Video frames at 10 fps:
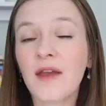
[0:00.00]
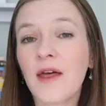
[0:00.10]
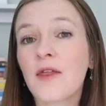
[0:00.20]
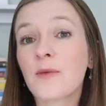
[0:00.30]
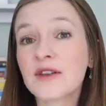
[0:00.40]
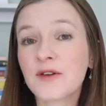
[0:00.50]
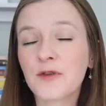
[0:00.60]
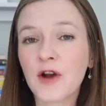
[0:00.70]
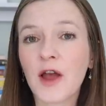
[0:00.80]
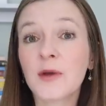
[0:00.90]
And then the reason
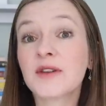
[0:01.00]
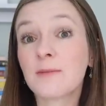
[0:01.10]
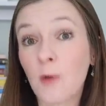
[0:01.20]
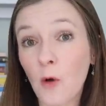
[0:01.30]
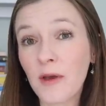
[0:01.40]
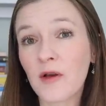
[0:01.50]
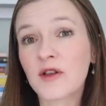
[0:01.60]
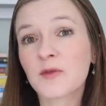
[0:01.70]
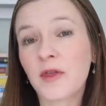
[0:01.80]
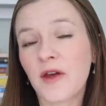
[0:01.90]
for not using
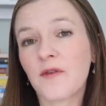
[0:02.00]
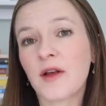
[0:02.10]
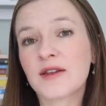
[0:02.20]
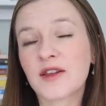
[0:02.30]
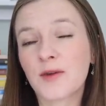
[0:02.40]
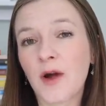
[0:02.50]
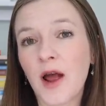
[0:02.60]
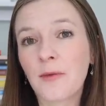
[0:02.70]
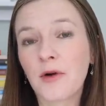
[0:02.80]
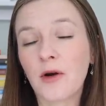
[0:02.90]
mobiles with infants in the RIE
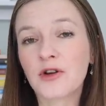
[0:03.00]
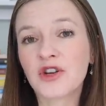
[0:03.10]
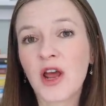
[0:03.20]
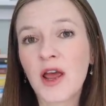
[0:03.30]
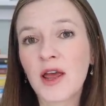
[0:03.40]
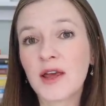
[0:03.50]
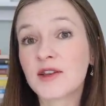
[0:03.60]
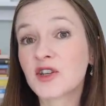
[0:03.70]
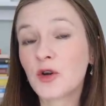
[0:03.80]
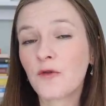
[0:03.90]
approach
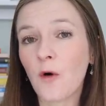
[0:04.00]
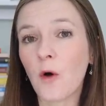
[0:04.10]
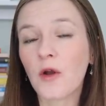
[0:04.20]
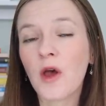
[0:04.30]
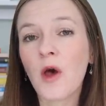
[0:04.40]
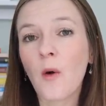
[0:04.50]
is twofold.